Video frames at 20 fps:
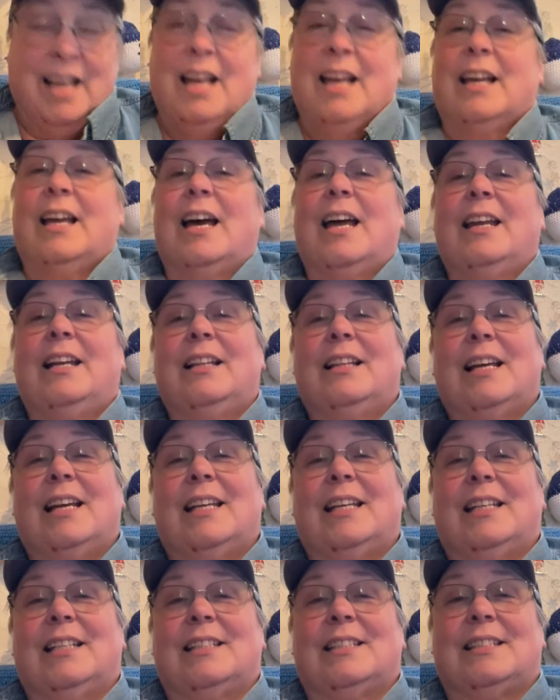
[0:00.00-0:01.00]
Kind of
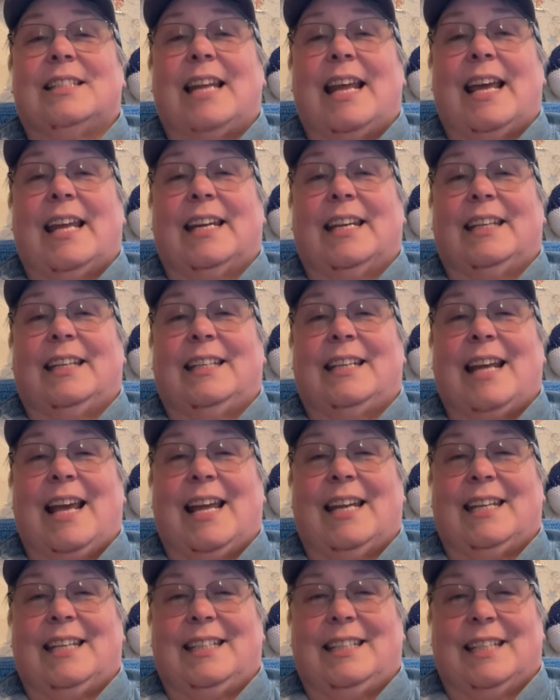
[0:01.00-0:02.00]
like his
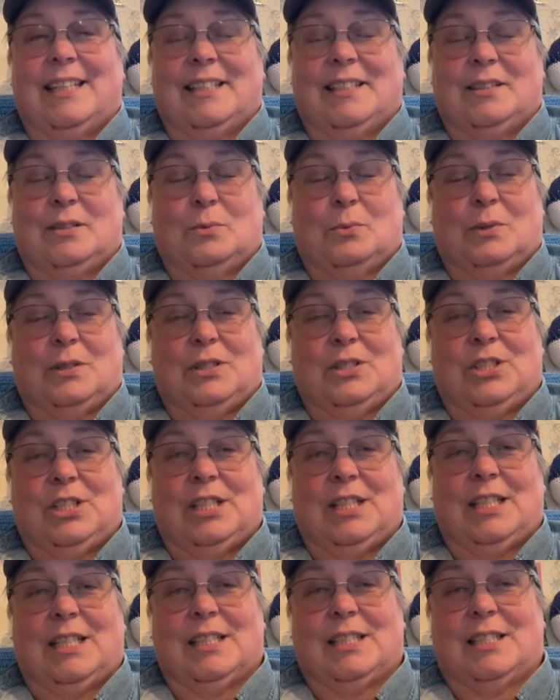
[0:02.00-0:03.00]
nanny does when she
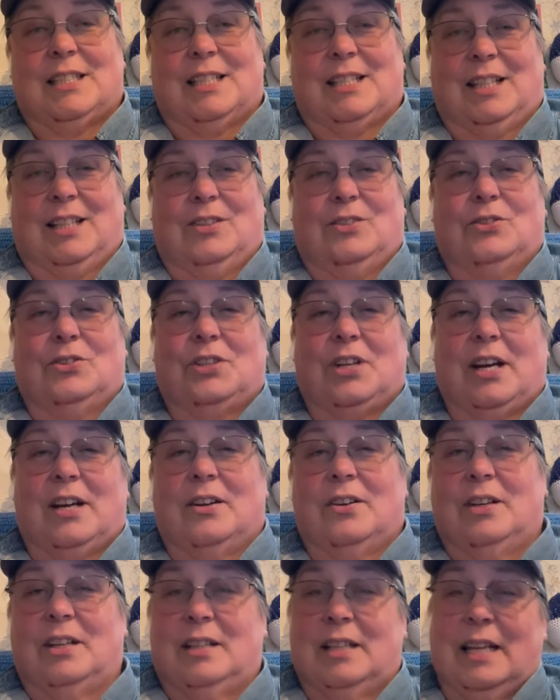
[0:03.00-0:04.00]
gets a little
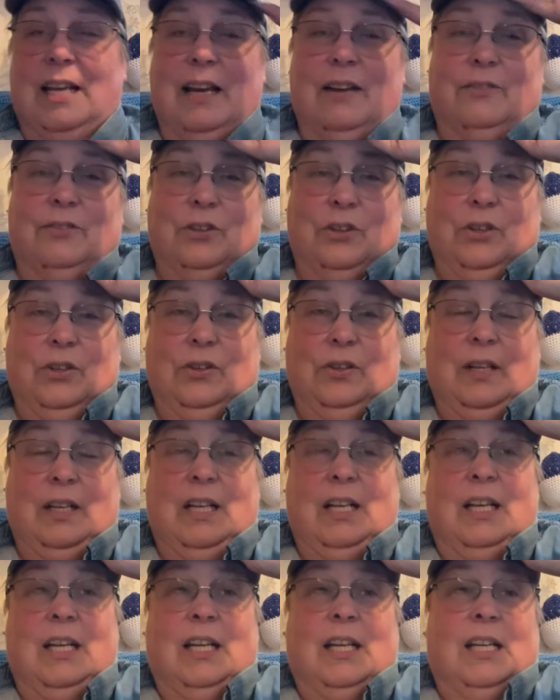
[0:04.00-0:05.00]
tired in the afternoon.
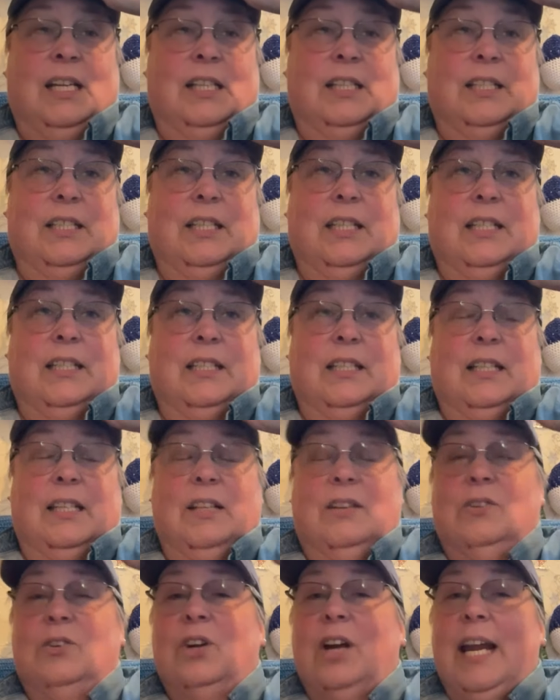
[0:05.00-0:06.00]
She gets a
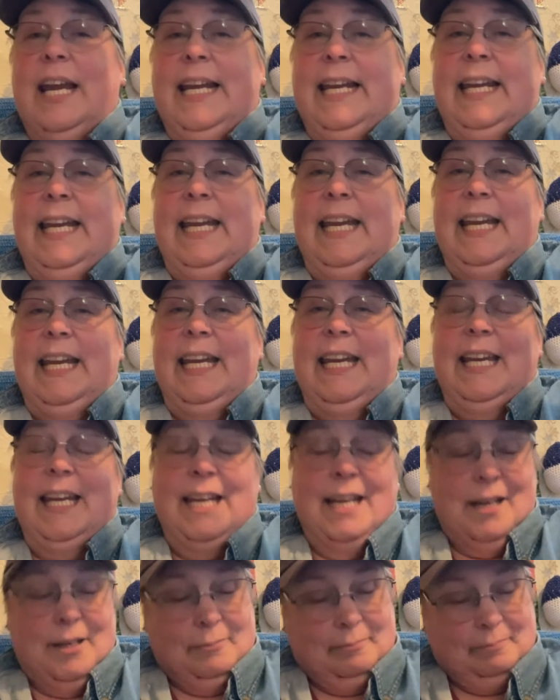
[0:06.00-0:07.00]
little cranky.